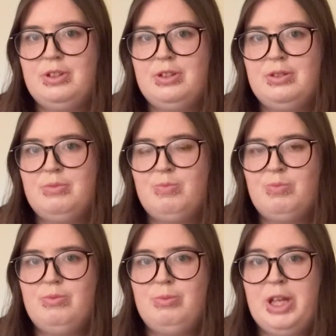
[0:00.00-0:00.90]
to
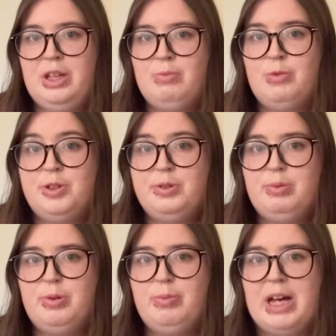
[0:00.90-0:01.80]
make
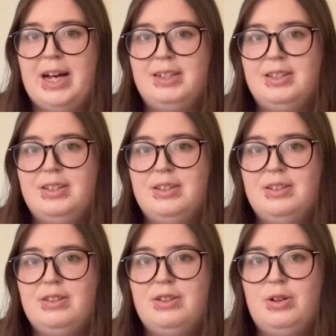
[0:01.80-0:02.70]
multiple
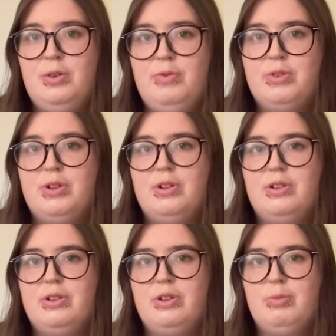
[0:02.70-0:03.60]
passes
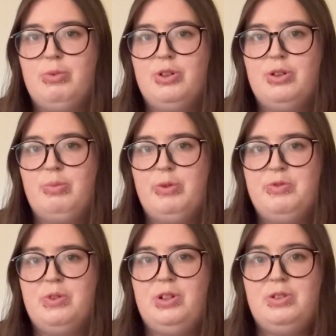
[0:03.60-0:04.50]
over your book
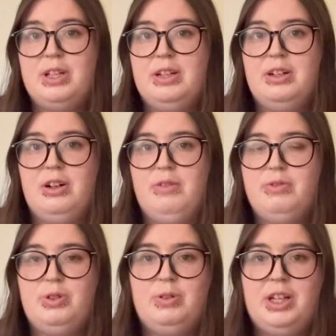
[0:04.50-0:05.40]
before you send it
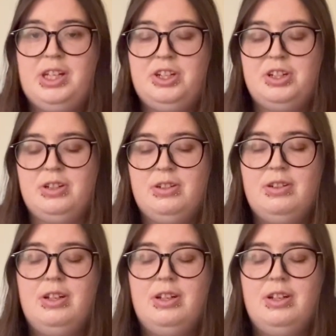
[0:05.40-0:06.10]
off to an agent.